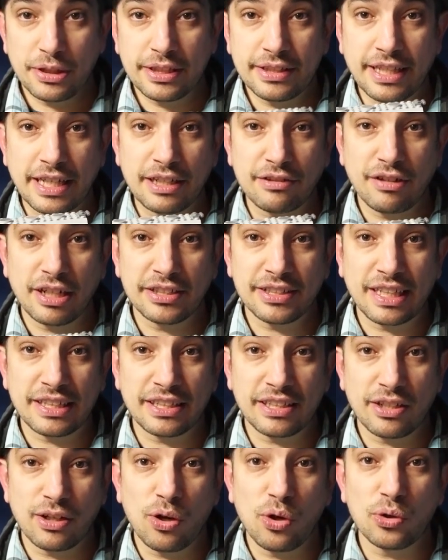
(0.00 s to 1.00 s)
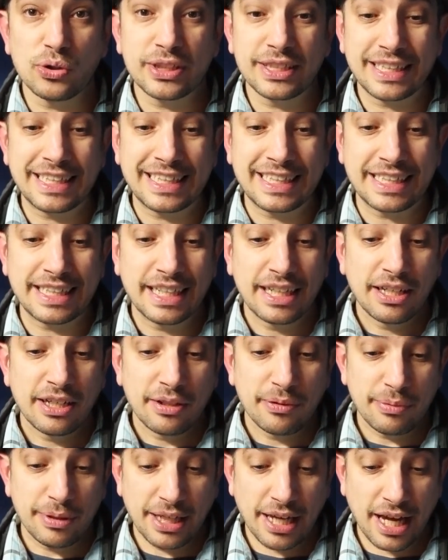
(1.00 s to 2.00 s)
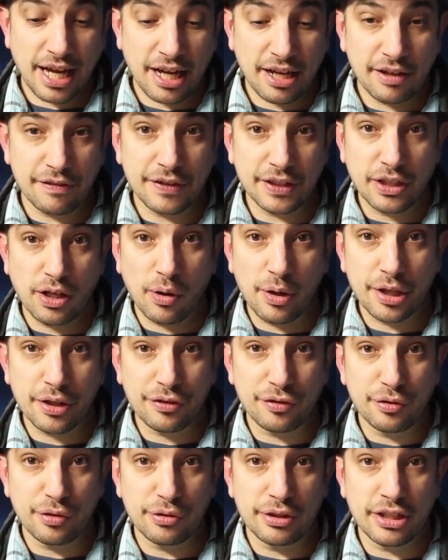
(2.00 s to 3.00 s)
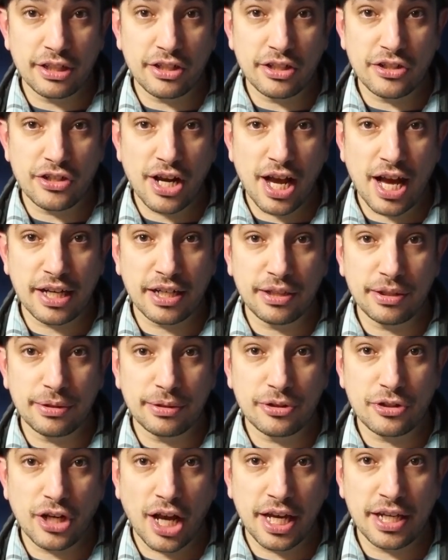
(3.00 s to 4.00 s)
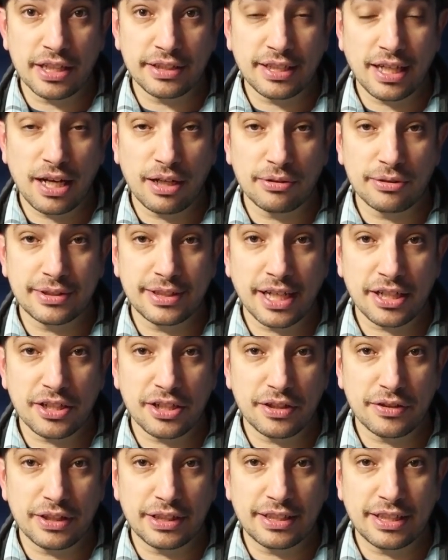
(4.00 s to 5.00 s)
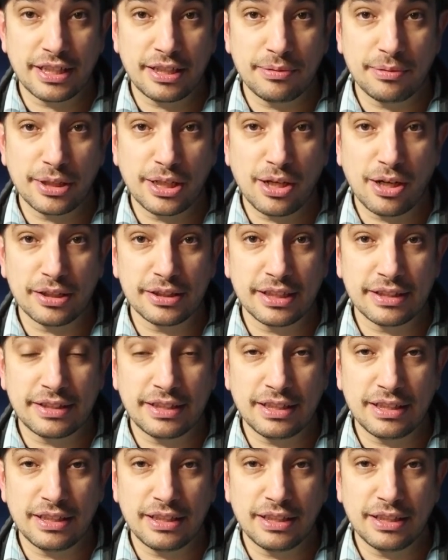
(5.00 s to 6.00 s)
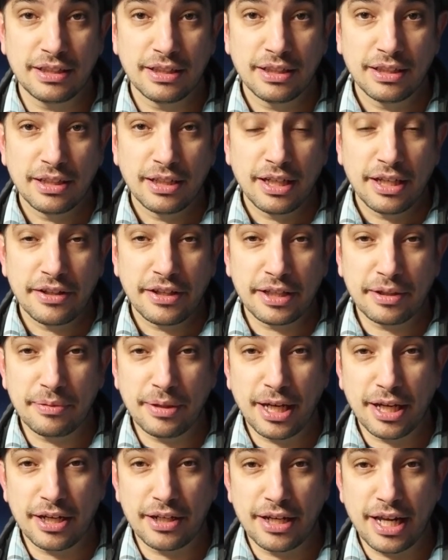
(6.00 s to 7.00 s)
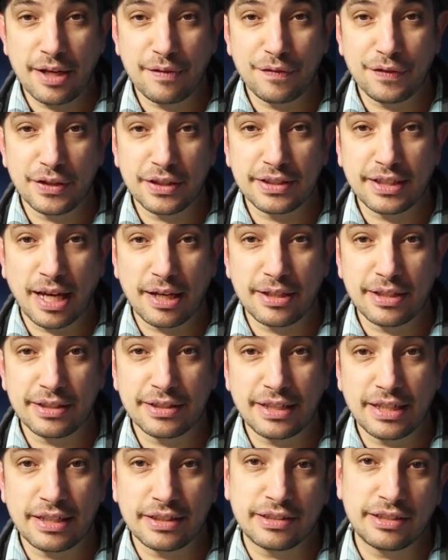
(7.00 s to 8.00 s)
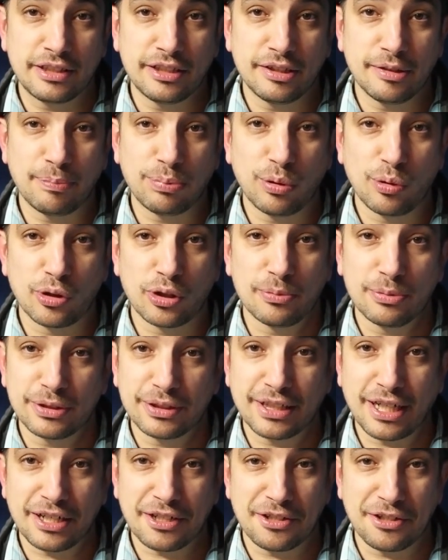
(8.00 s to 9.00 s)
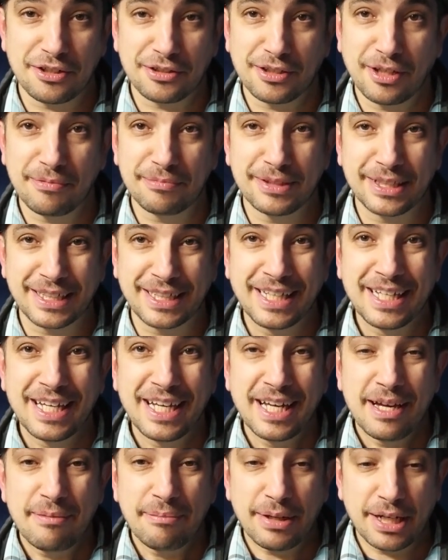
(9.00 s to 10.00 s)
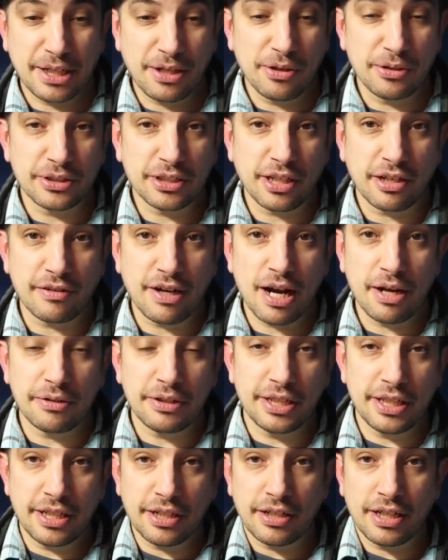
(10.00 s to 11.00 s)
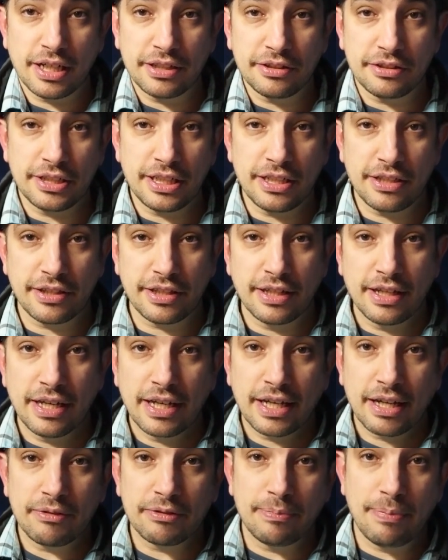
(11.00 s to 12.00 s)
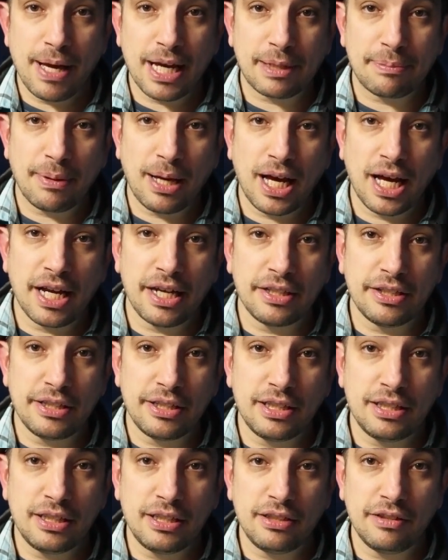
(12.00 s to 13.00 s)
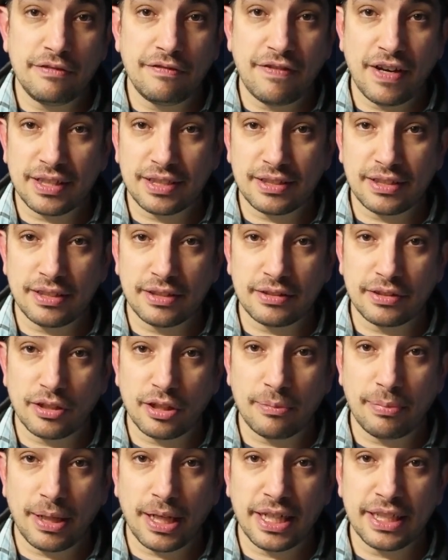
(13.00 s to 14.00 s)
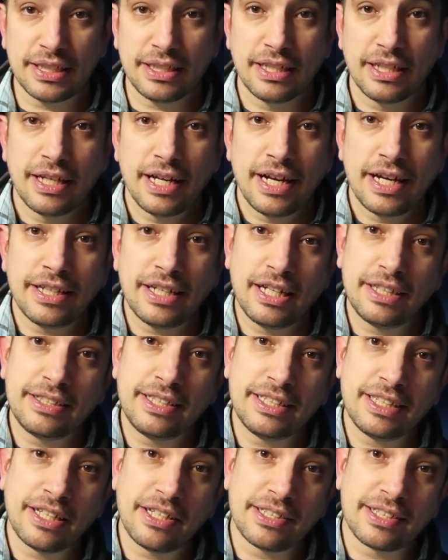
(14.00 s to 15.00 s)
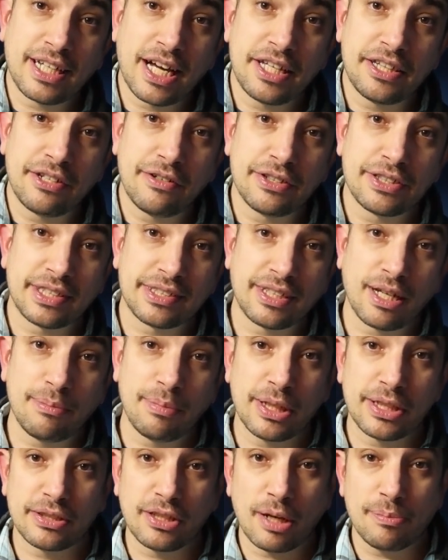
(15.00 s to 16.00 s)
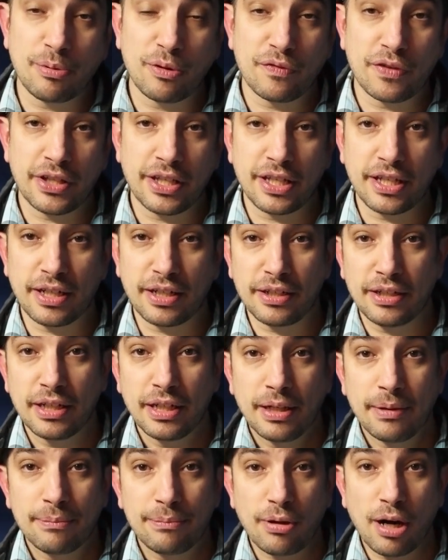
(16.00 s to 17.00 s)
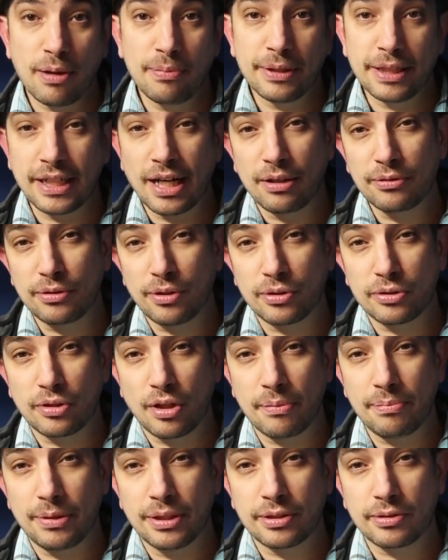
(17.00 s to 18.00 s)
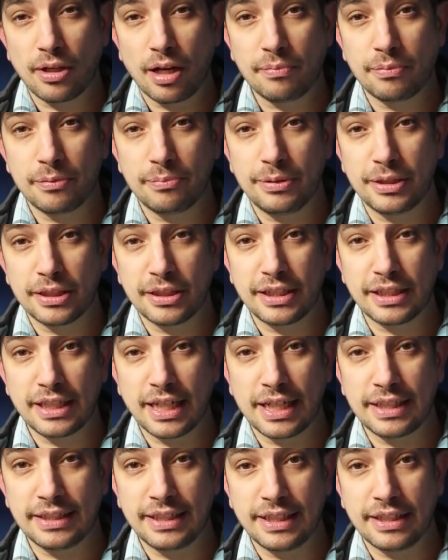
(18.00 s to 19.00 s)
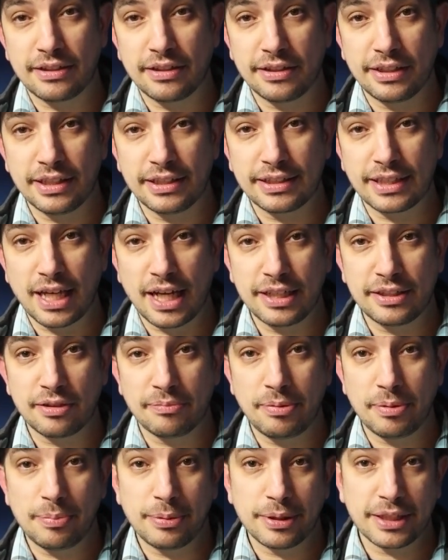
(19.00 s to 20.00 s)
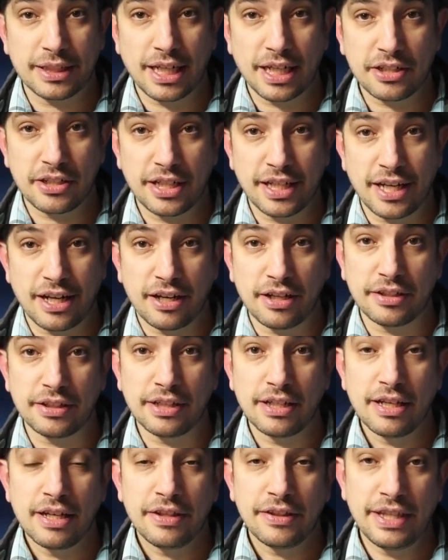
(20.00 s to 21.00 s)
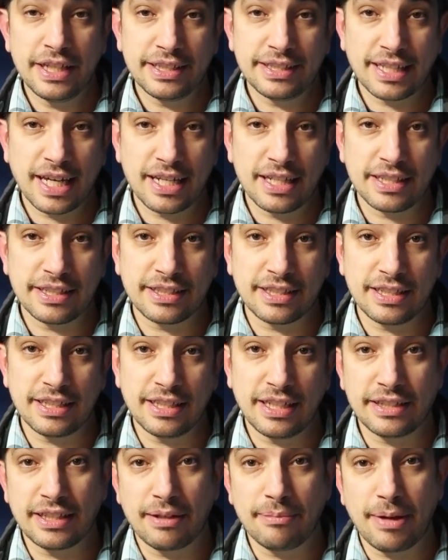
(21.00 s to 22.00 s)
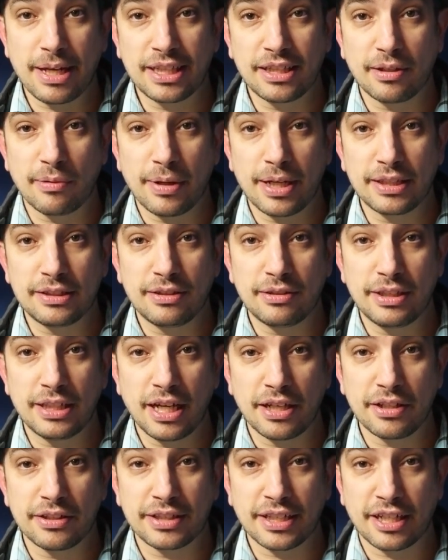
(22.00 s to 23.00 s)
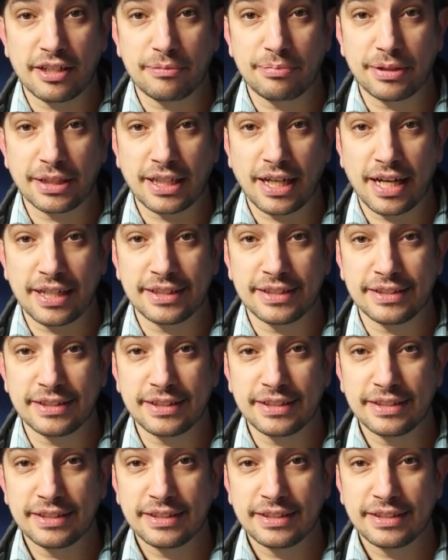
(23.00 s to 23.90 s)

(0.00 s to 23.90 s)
this thing runs onto the whole city. We have it going through the Ninjago Chinatown section of the city. We called it the I think we had a name for this type of the city, it's the deplorable section or something. But it goes around here, underneath, comes back behind the Vesta turbine, and then to the other side there is a subway stop over there. Probably an outdoor subway stop would be a good idea on this side so people can actually get on this side of the city and then make their way to the other side of Brick Island.